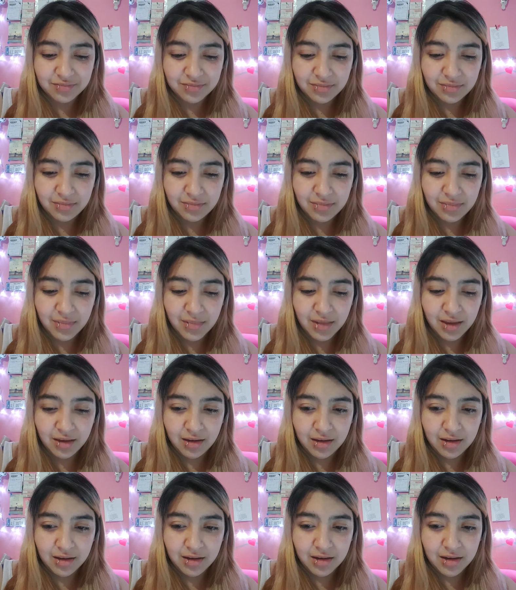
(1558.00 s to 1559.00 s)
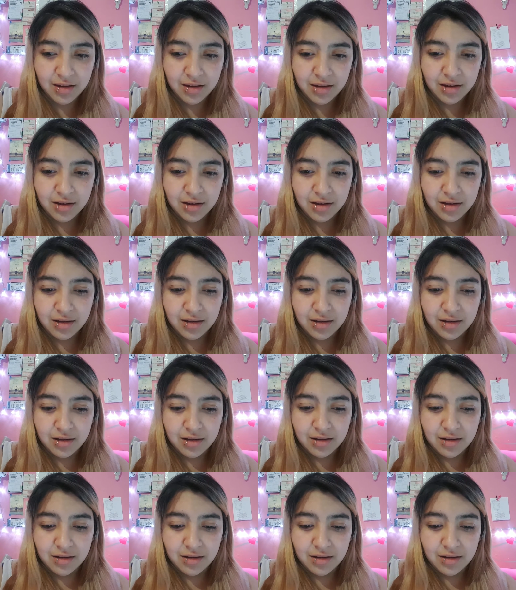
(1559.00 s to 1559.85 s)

(silence)